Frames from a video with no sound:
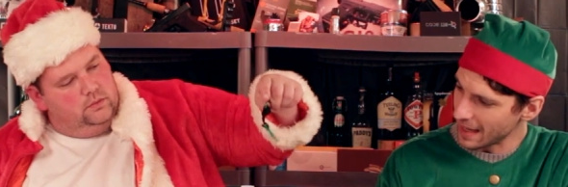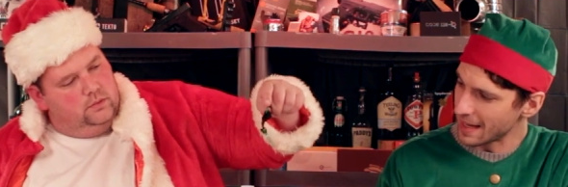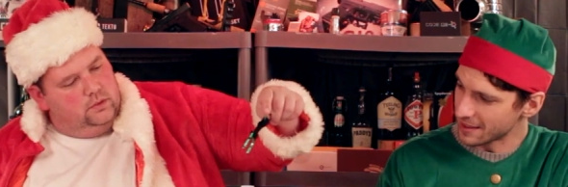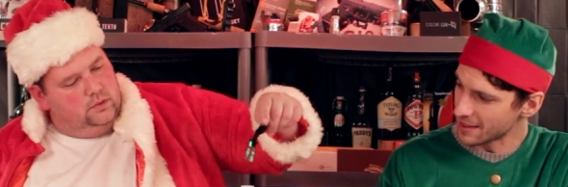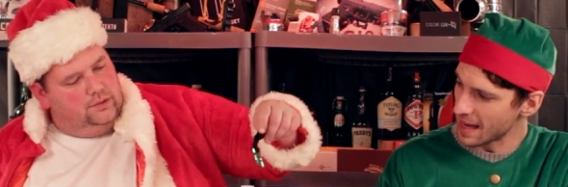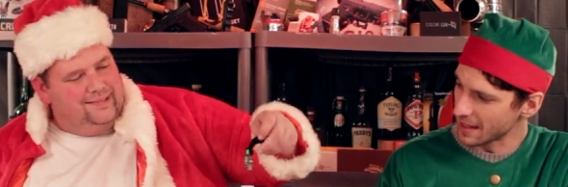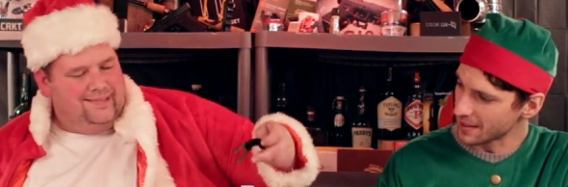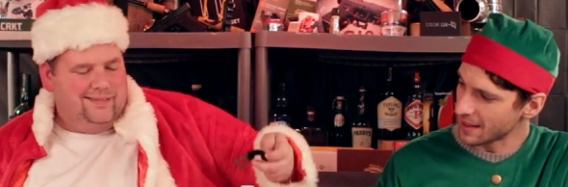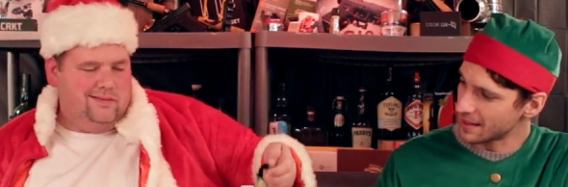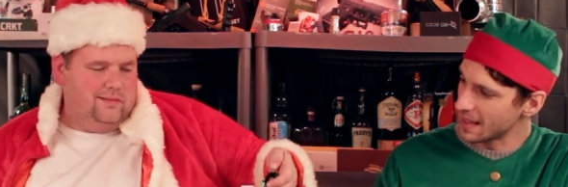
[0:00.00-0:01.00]
Speaker 1: a yeah,
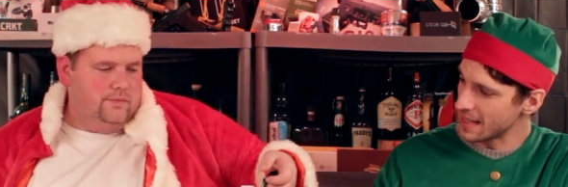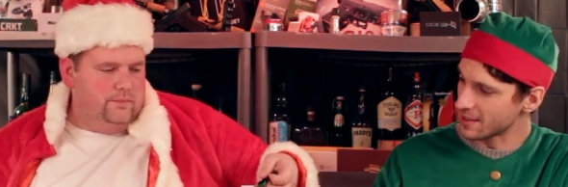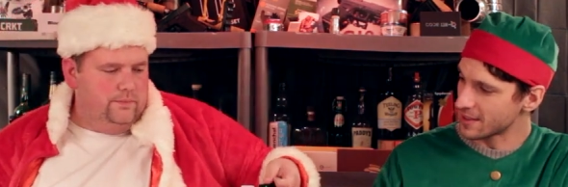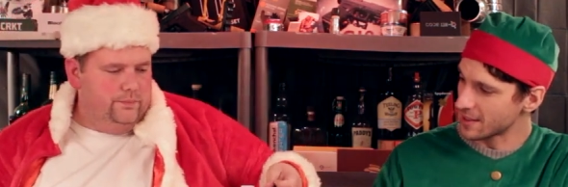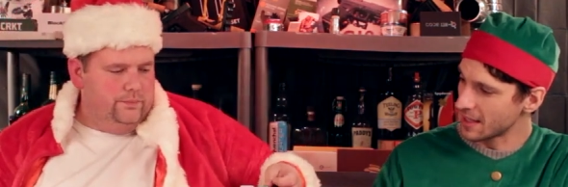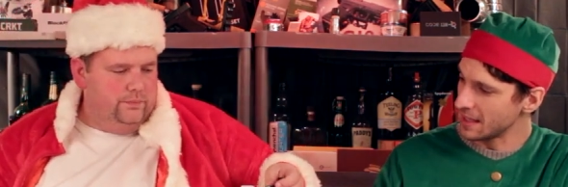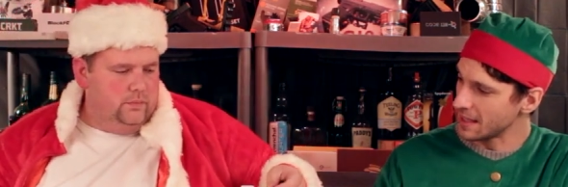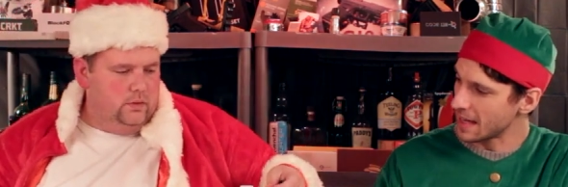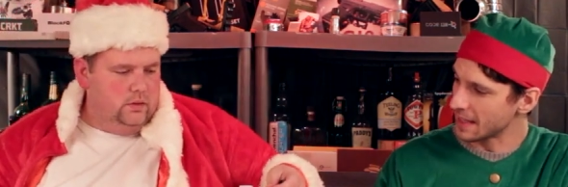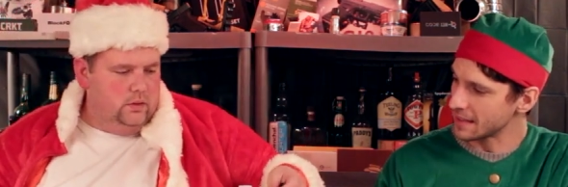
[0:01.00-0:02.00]
exactly. Mm. That's a skinny
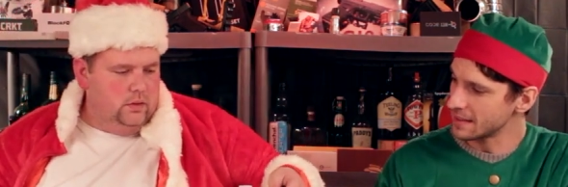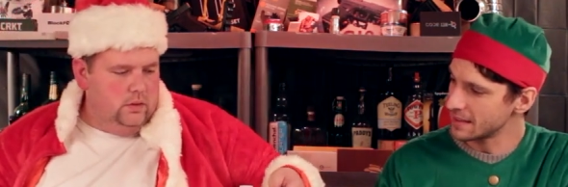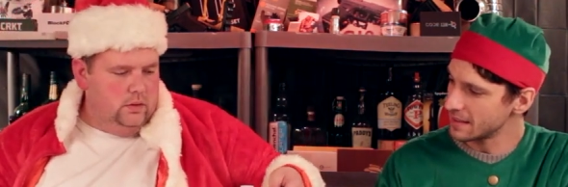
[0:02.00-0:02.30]
neck.